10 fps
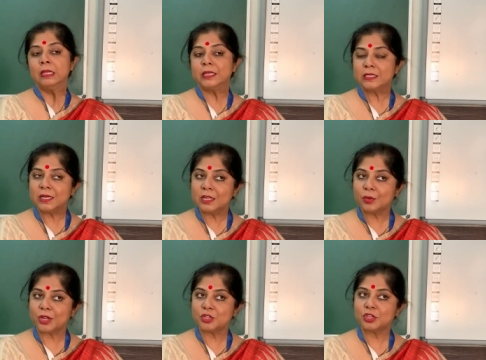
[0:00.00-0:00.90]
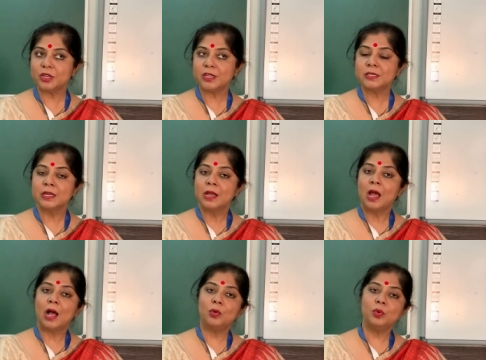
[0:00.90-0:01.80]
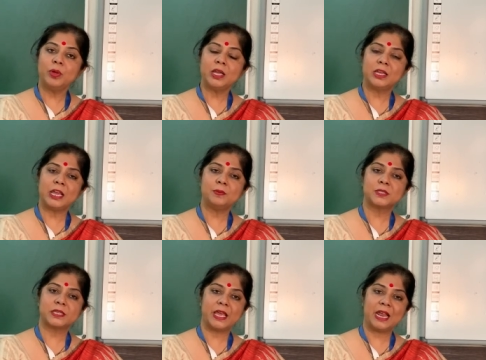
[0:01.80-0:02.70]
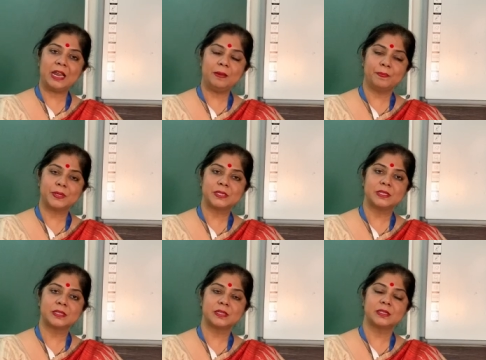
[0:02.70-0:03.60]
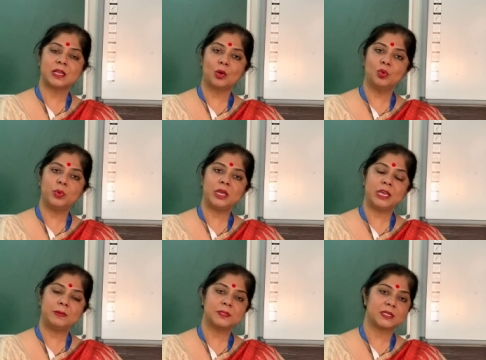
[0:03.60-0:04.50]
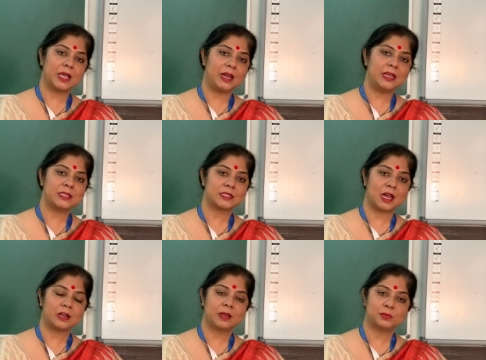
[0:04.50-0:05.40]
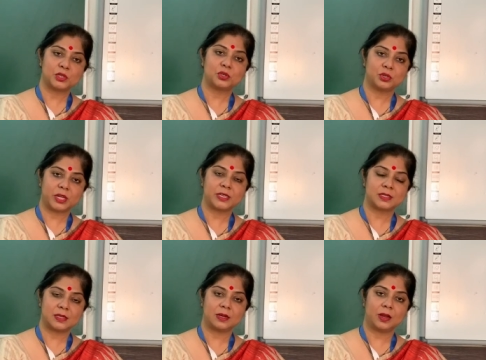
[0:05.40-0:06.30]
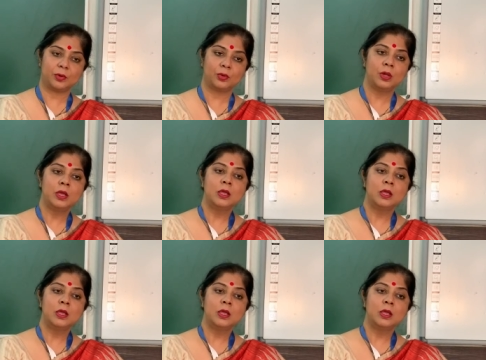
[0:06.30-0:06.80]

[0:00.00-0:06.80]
The third question is, how do we keep scaling businesses? How do we keep scaling startups in today's scenario?